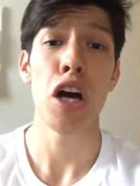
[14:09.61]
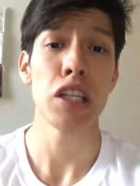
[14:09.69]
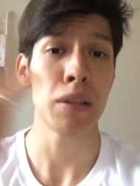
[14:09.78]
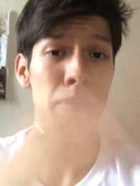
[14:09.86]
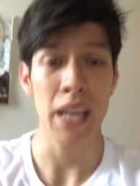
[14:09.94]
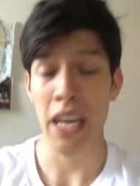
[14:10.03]

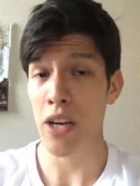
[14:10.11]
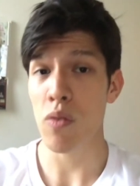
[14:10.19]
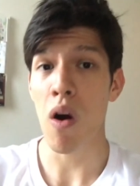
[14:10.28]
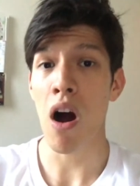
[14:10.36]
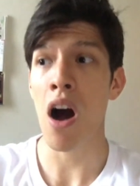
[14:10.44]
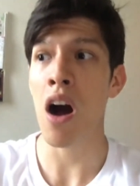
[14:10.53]
some
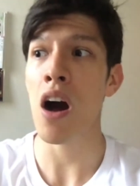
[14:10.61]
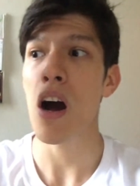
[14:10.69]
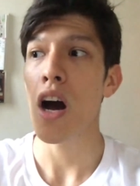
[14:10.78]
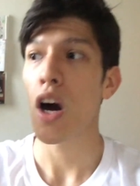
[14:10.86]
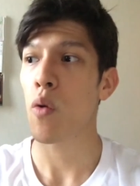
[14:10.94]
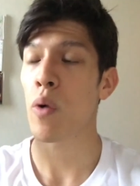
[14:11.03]
quinoa
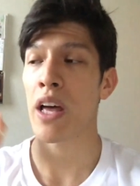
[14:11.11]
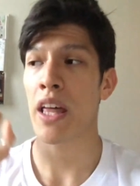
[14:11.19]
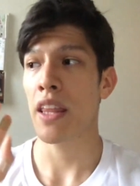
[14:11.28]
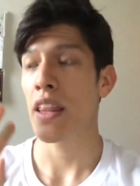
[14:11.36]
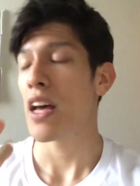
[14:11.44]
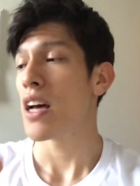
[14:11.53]

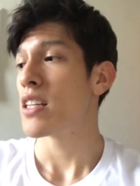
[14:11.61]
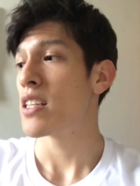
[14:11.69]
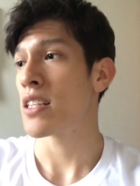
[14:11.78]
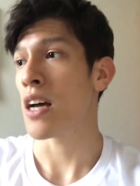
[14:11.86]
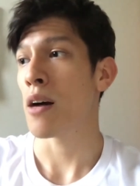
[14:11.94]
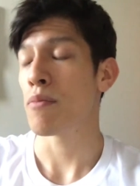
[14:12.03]
with
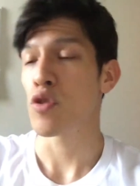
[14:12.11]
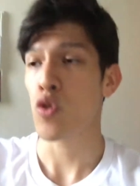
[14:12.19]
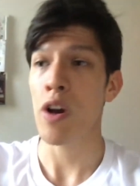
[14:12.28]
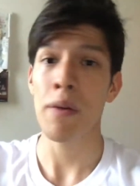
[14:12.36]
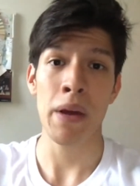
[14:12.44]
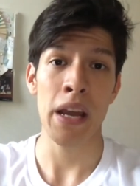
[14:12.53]
some
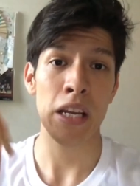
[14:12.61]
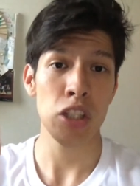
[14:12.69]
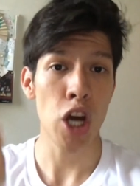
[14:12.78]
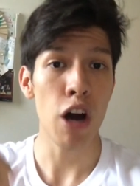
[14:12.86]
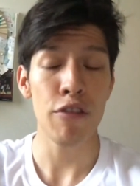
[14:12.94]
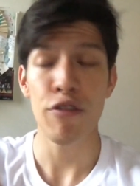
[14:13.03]
soybean,
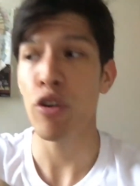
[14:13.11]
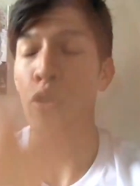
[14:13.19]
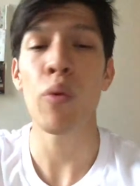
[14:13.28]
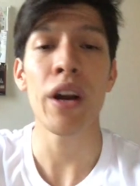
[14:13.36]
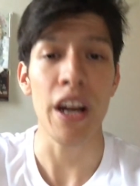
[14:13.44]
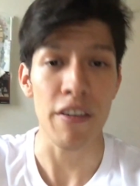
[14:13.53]
tofu,
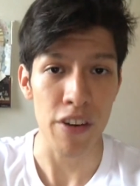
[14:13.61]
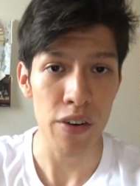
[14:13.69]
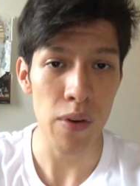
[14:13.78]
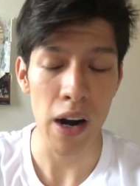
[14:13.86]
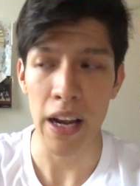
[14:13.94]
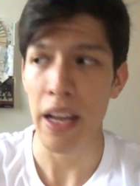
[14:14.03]
whatever,
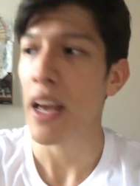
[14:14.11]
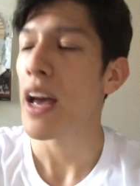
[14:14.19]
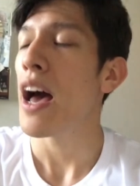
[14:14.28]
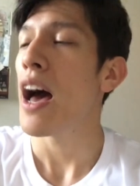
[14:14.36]
right?